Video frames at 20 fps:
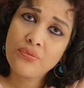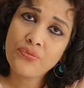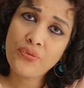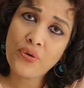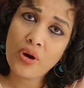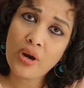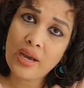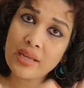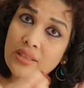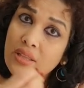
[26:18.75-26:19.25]

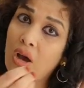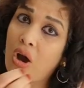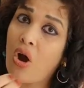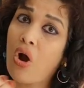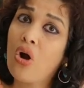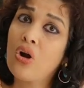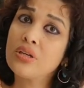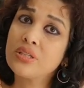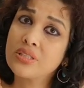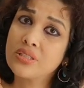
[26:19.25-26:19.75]
For at the
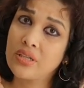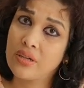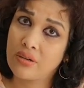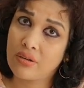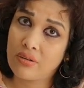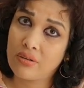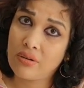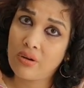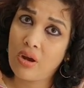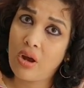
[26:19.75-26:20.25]

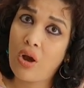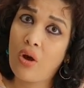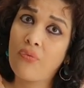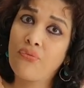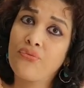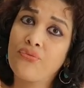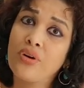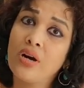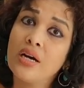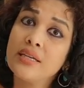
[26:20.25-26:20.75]
altar
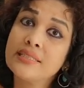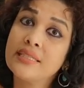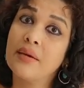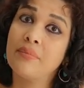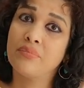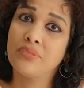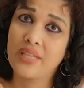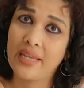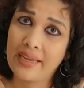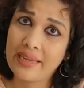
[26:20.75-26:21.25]
of a
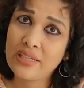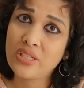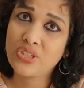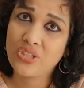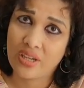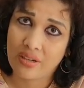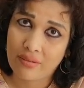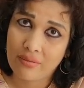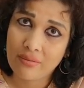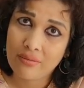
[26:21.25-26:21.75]

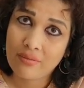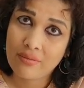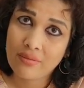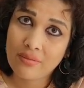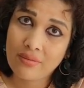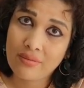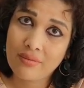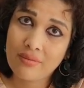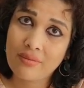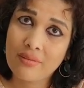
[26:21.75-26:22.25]
temptation,
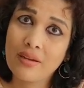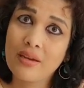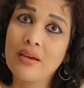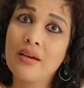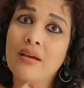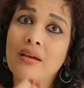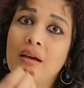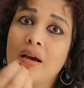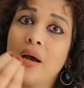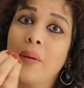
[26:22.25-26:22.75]

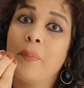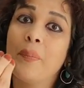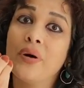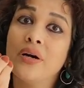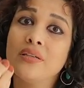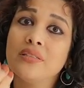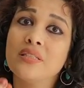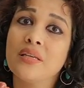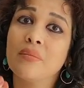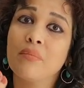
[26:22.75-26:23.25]
a
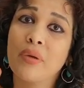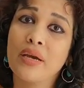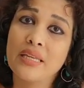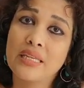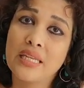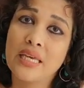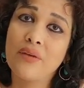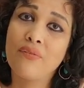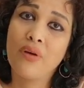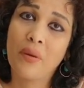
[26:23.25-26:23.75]
person
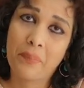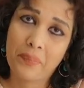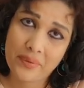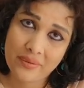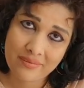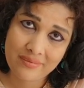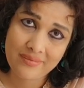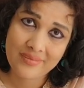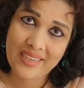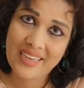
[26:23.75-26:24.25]
might give
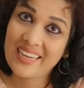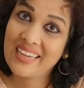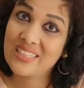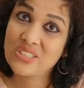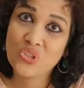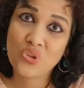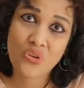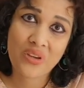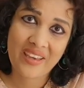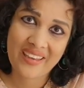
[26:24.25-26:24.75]
up an
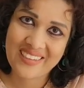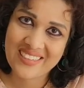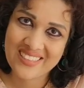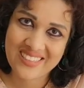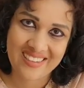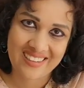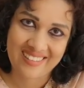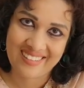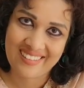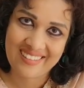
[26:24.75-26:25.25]

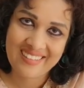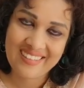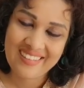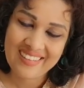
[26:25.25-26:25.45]
education.